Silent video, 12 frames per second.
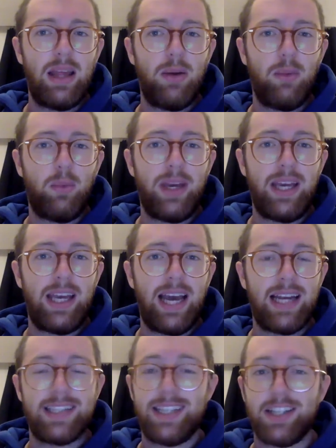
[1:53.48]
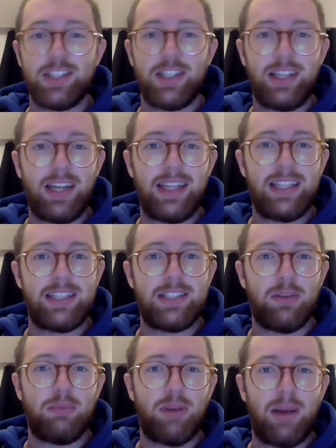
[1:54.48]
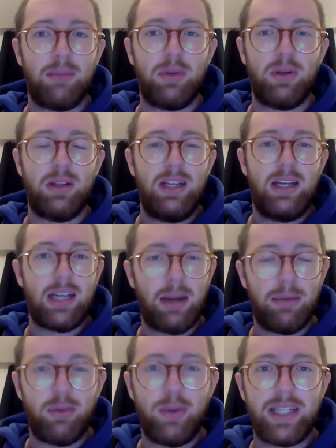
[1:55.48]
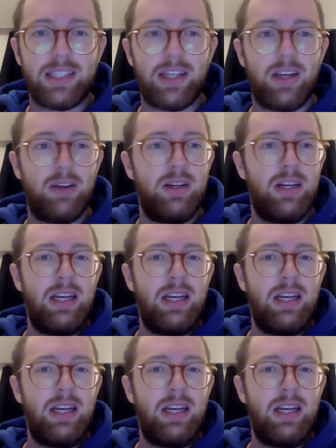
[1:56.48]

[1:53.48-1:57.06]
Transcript: we had a session like this on Bramble a couple of weeks ago,